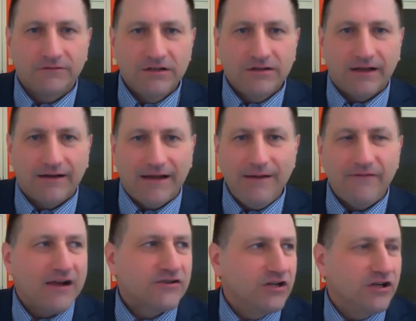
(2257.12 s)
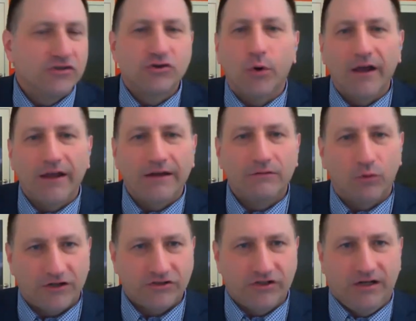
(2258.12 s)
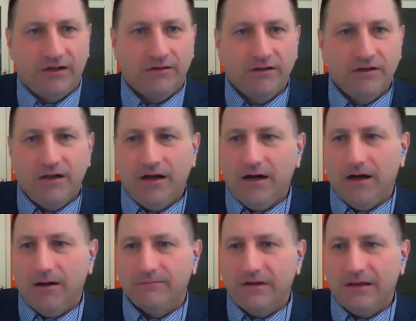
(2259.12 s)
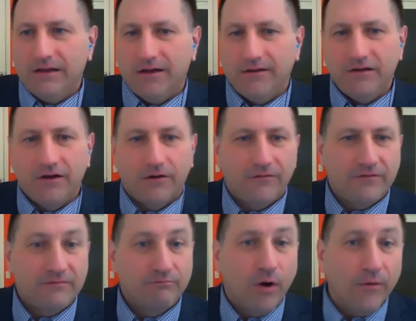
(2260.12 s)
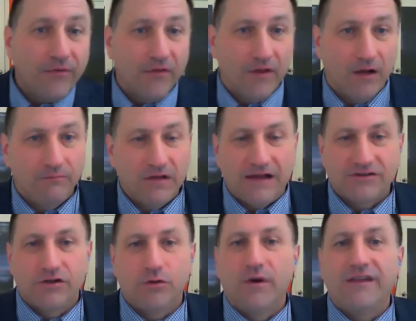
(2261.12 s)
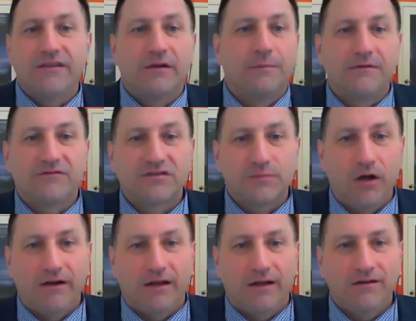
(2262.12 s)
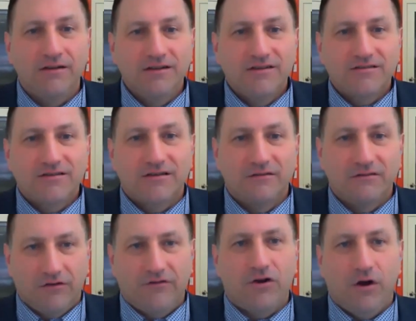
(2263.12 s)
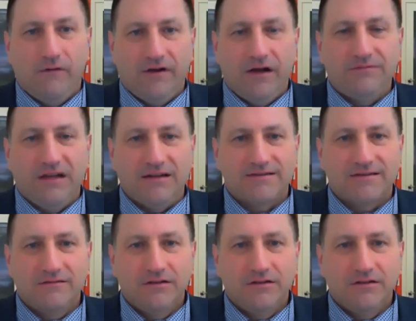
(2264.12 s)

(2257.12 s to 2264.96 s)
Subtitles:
Like, I've actually enjoyed watching, both of them, actually, the way they've been responding to, the COVID updates.